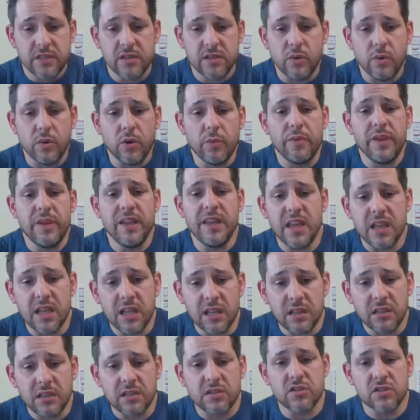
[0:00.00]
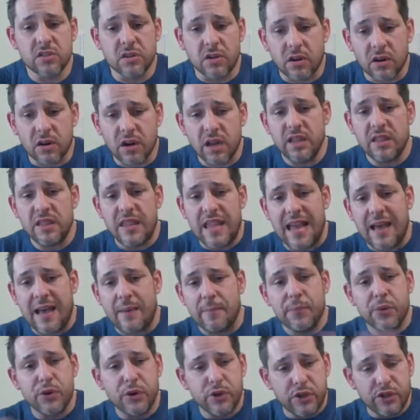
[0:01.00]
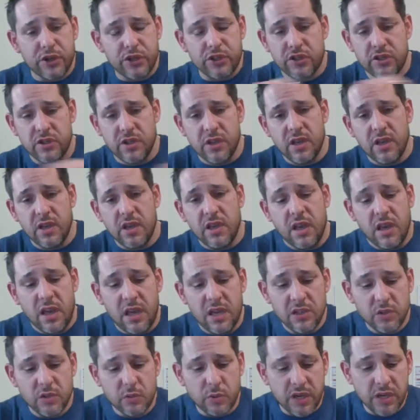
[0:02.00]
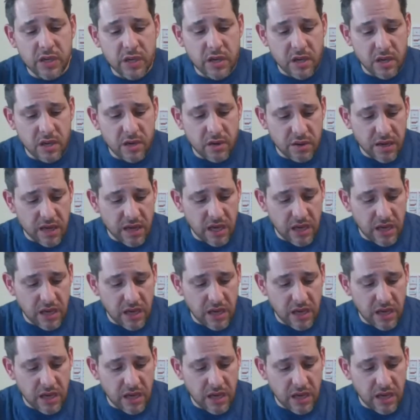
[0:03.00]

So we'll begin starting that push as we go.